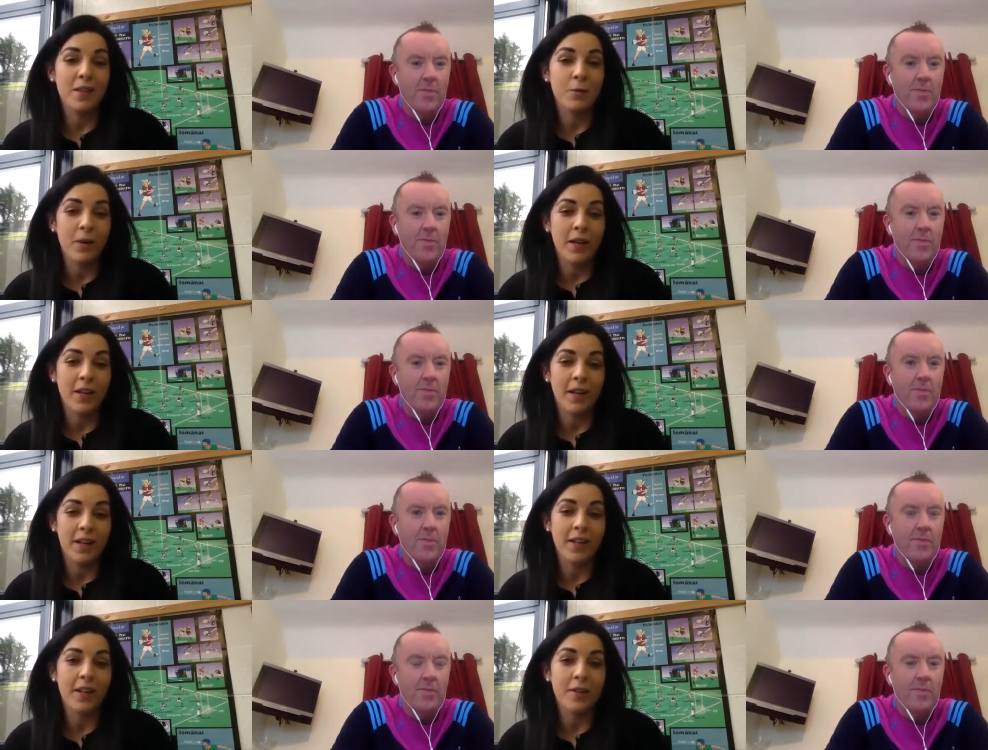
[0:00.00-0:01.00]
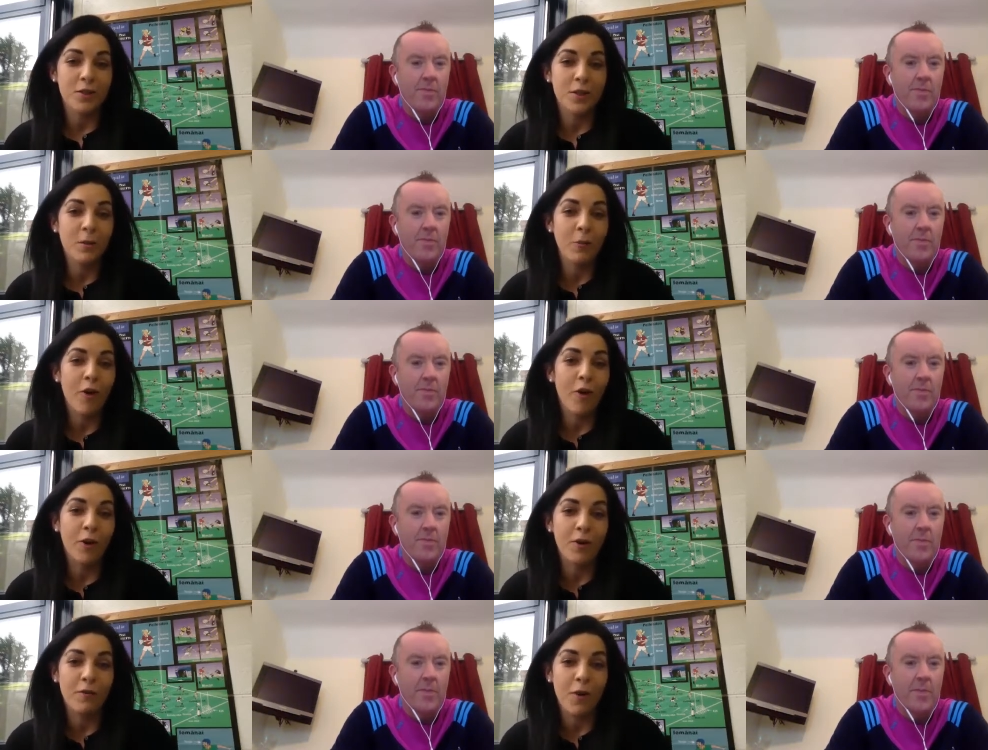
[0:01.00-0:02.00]
Speaker 1: as well. And, and I think it's just something we're all
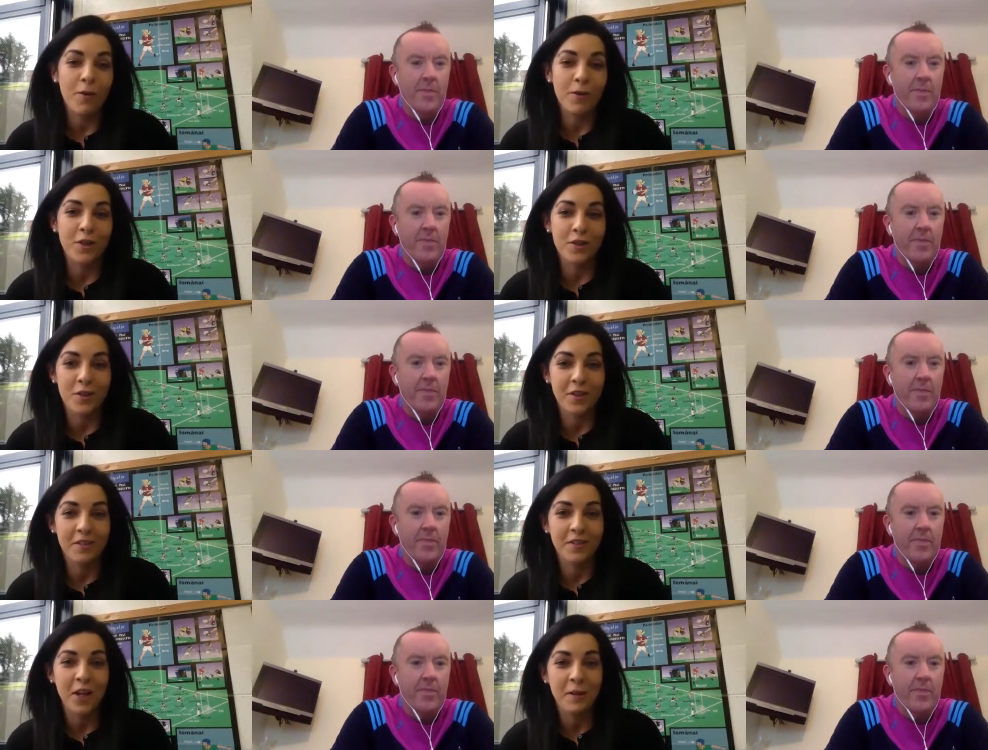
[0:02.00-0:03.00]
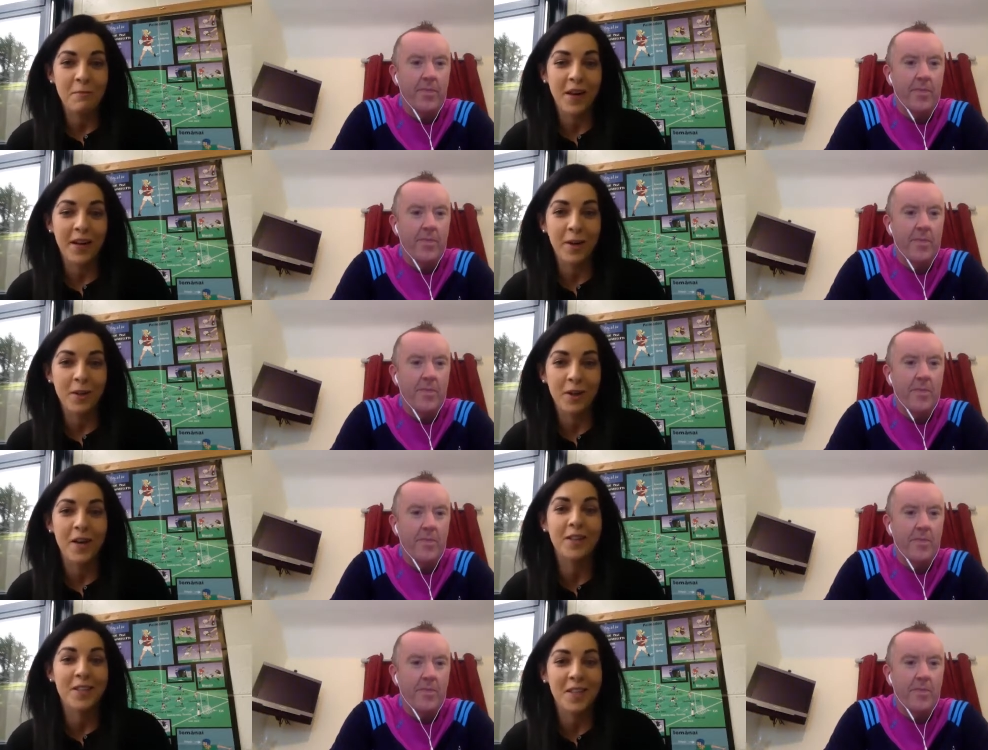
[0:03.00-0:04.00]
looking forward to, to, to getting back out there on
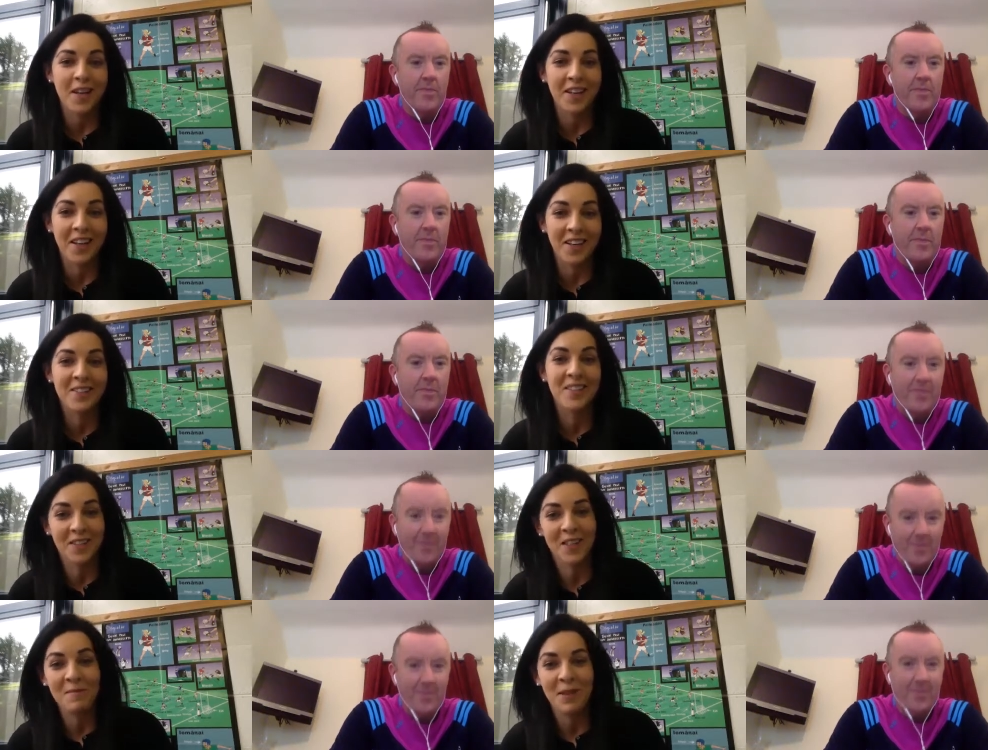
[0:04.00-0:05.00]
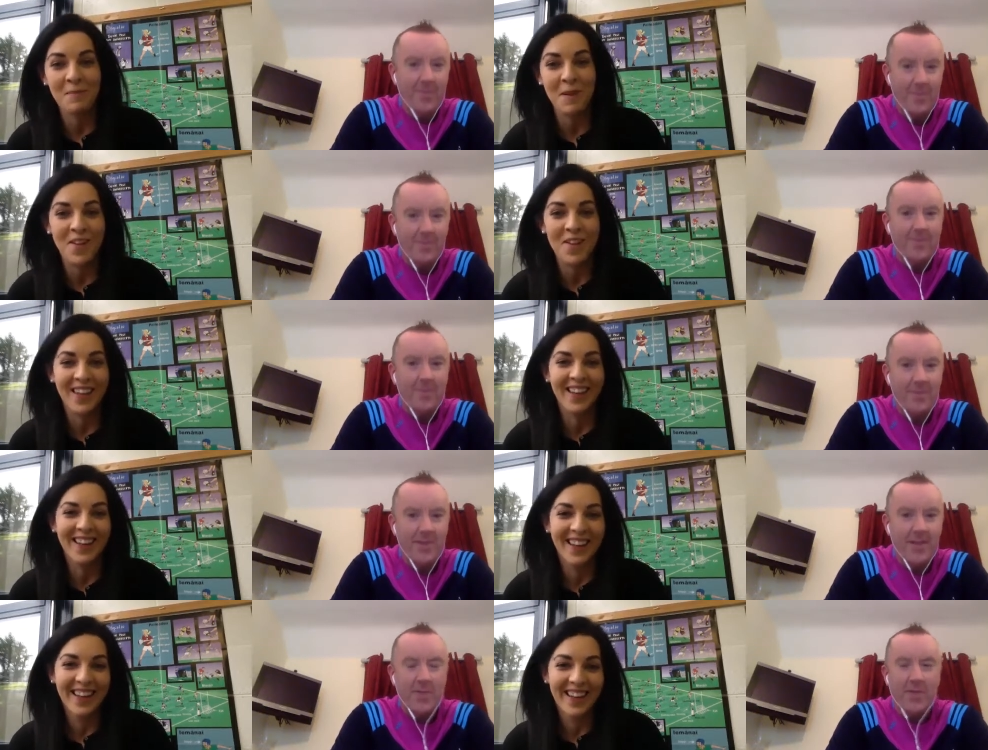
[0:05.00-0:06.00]
the sideline, seeing them on the pitch.
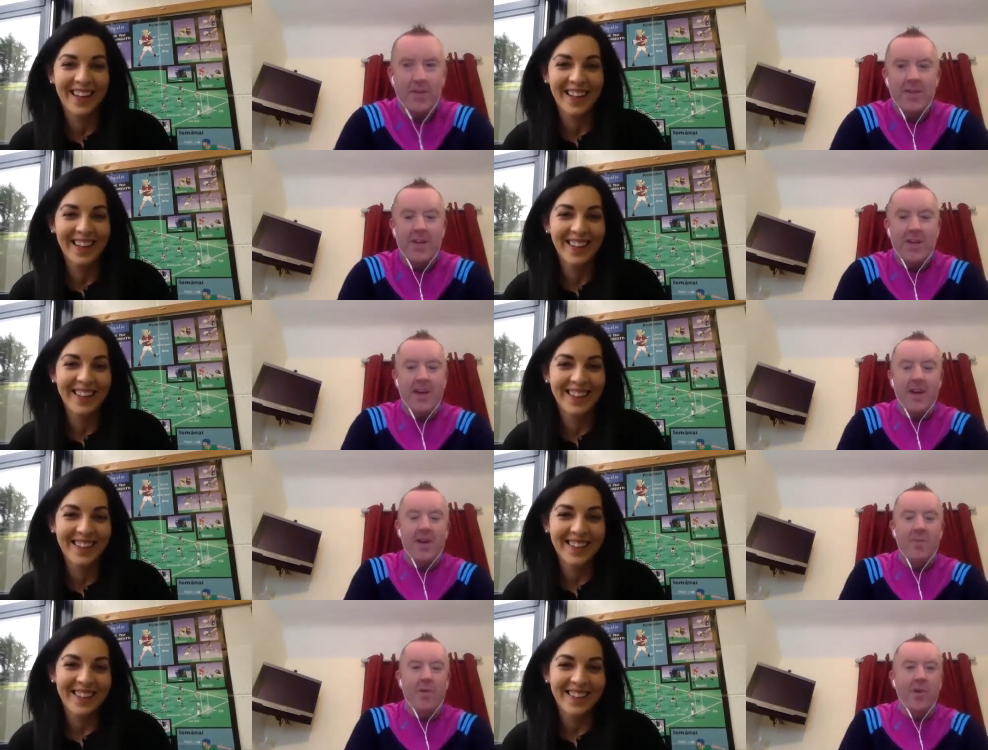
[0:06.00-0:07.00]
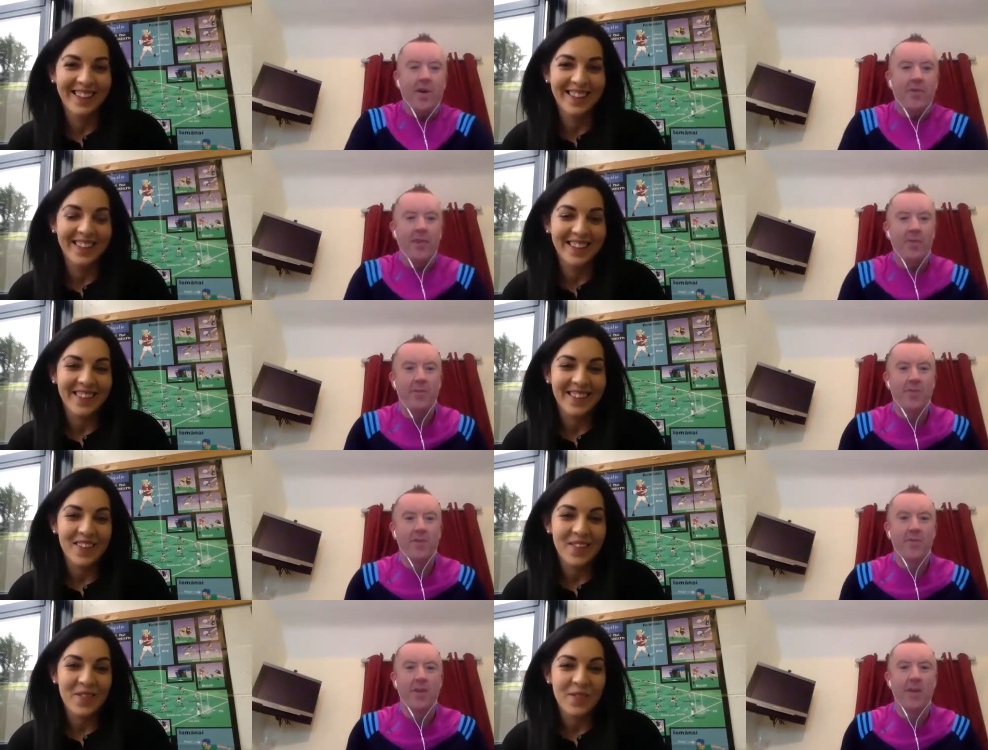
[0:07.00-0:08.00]
Speaker 2: Absolutely, uh, Mara. How tempted will you
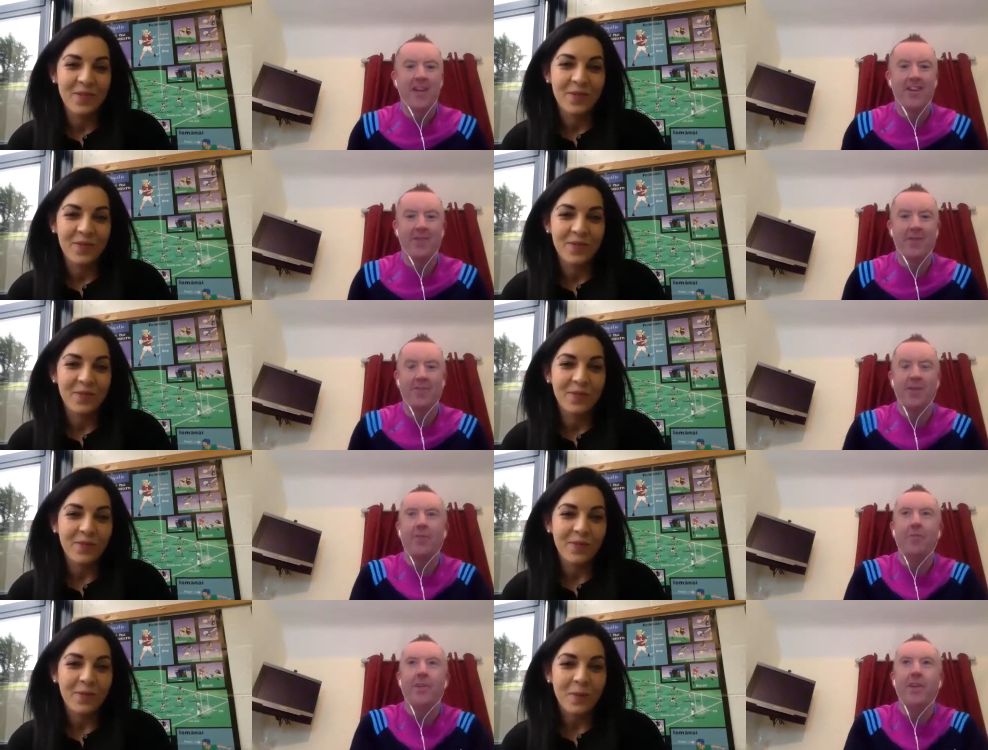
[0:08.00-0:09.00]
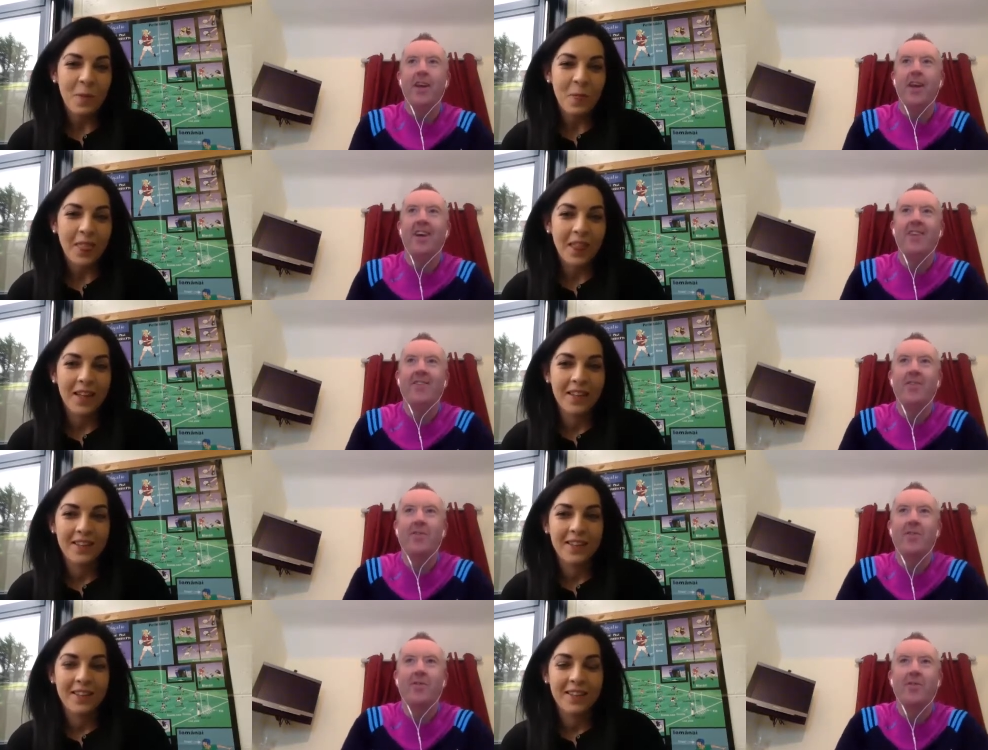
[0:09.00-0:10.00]
be now when when when uh, you're
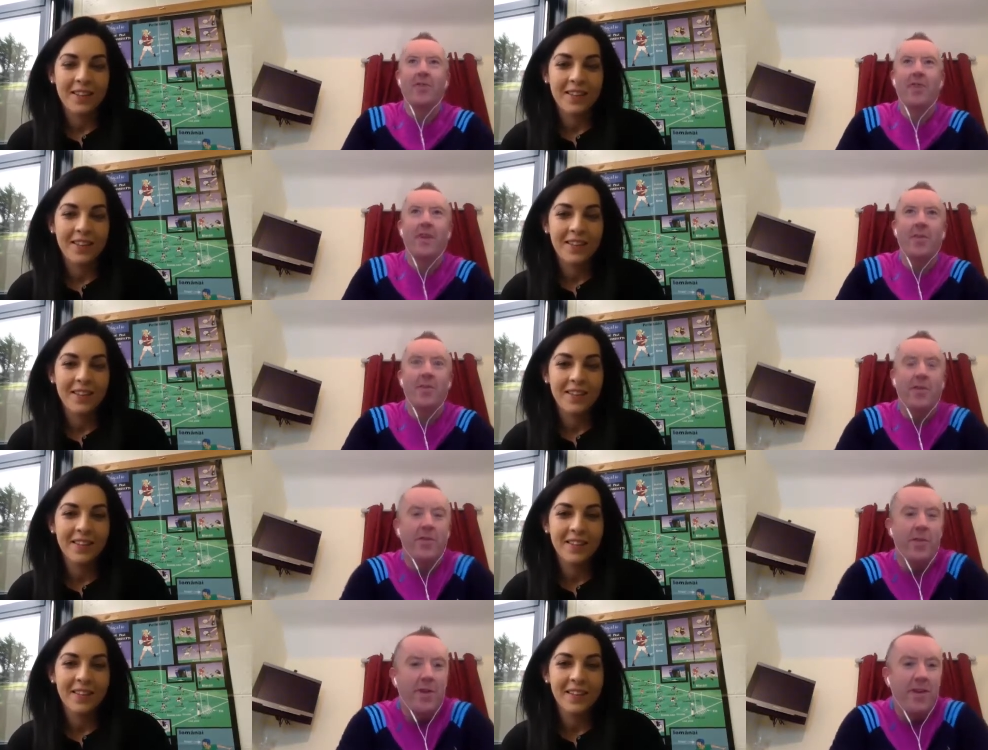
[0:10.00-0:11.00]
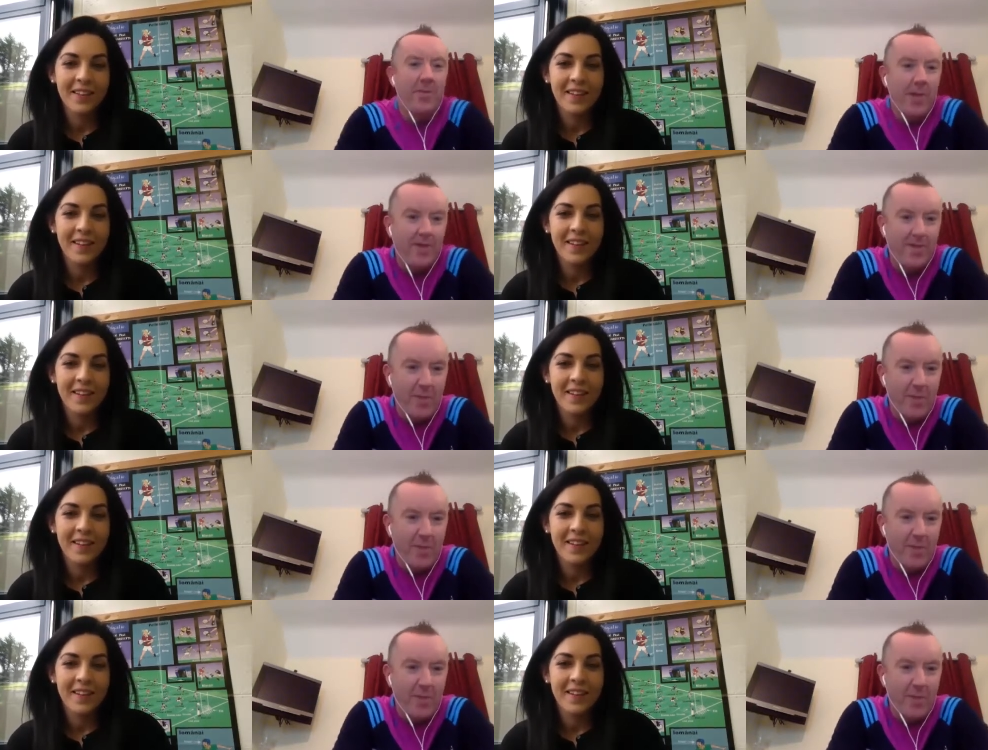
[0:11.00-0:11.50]
discussing a, a, pivotal piece of